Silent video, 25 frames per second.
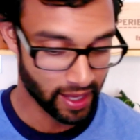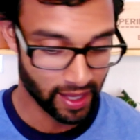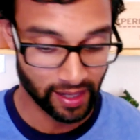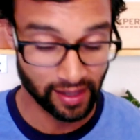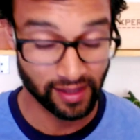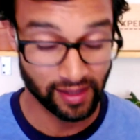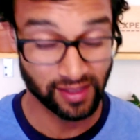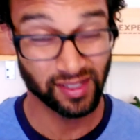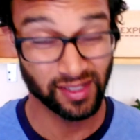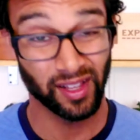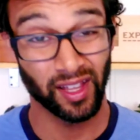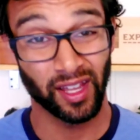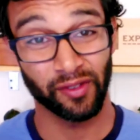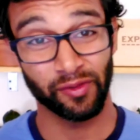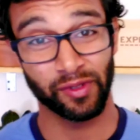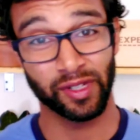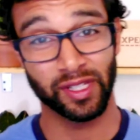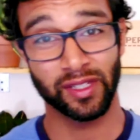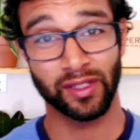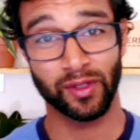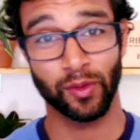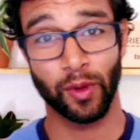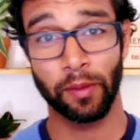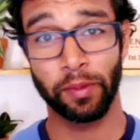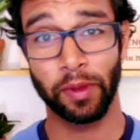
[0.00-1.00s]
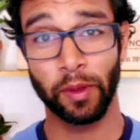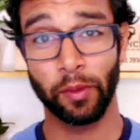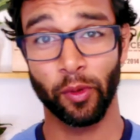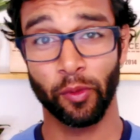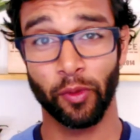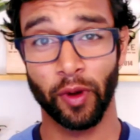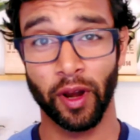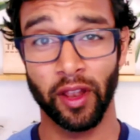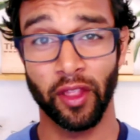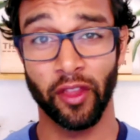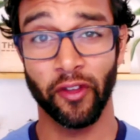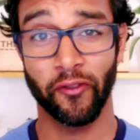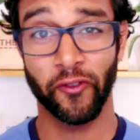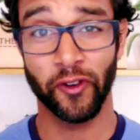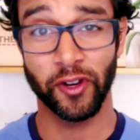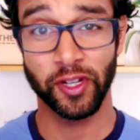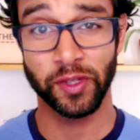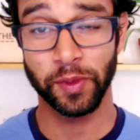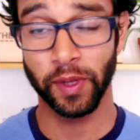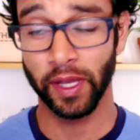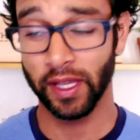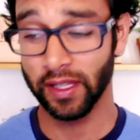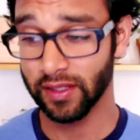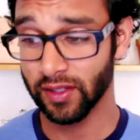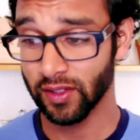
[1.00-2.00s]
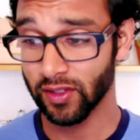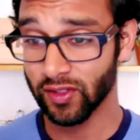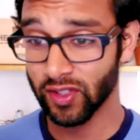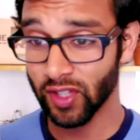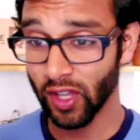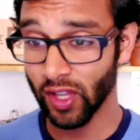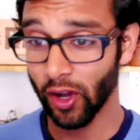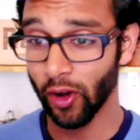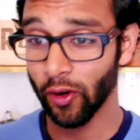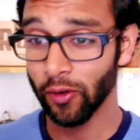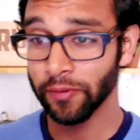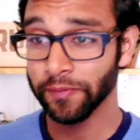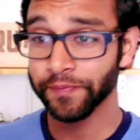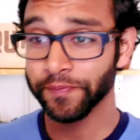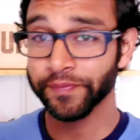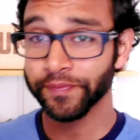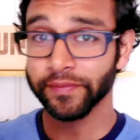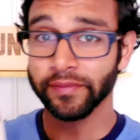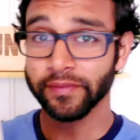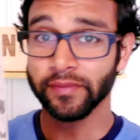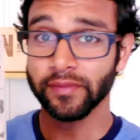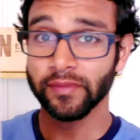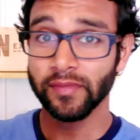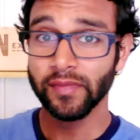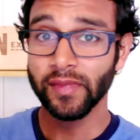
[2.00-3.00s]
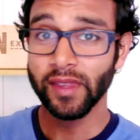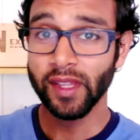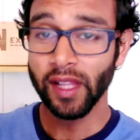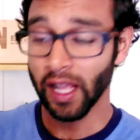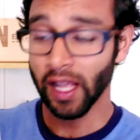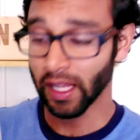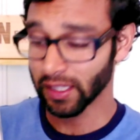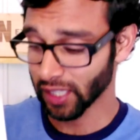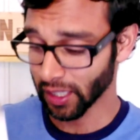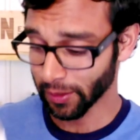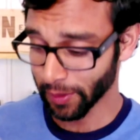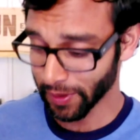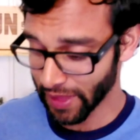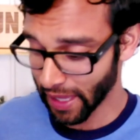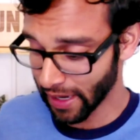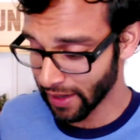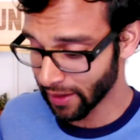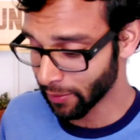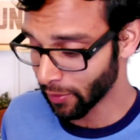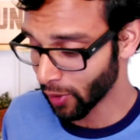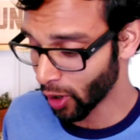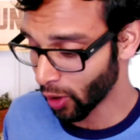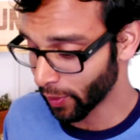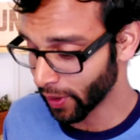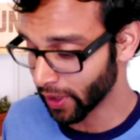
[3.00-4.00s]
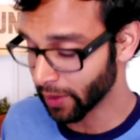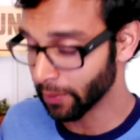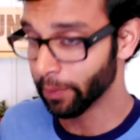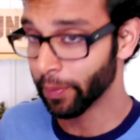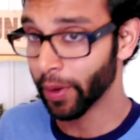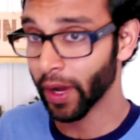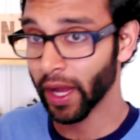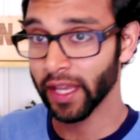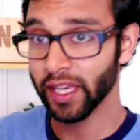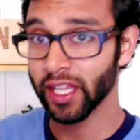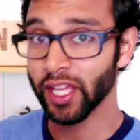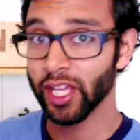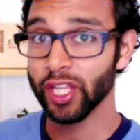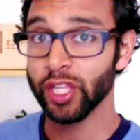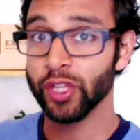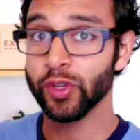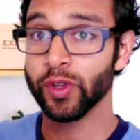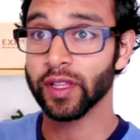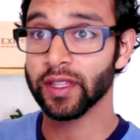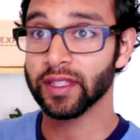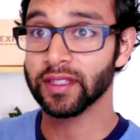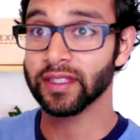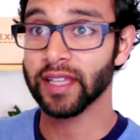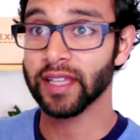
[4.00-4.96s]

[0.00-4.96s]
And there's a lot of reasons why people run in the first place. So I'll talk about that in a moment, but you can